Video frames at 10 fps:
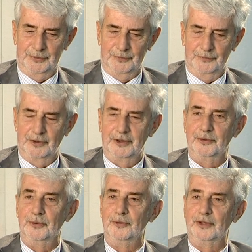find
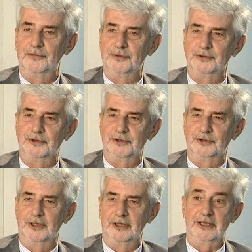all the references
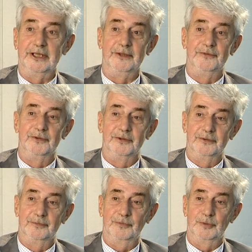that I needed for
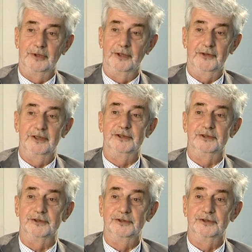my thesis.